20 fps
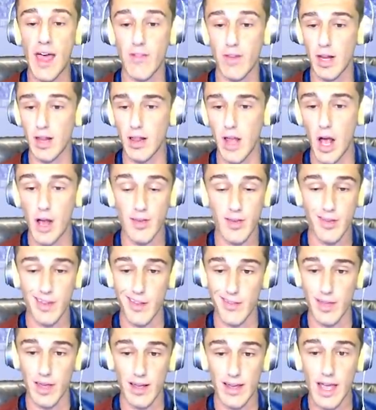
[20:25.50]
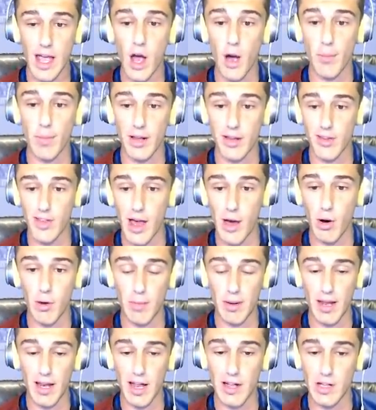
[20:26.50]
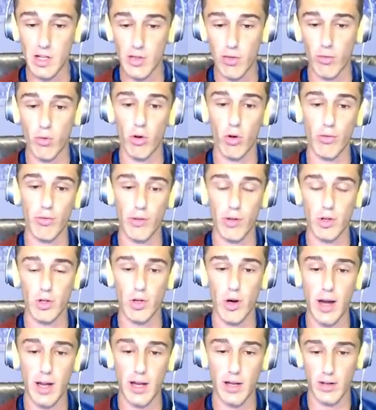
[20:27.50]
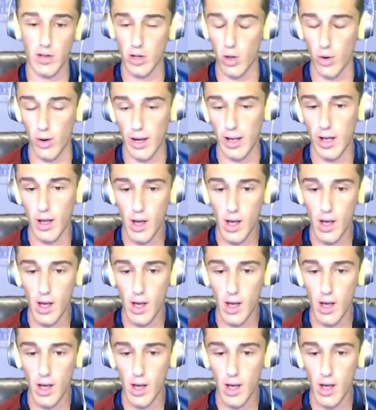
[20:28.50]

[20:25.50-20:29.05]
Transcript: any losses on the account because that would be against the rules for the trading to glory.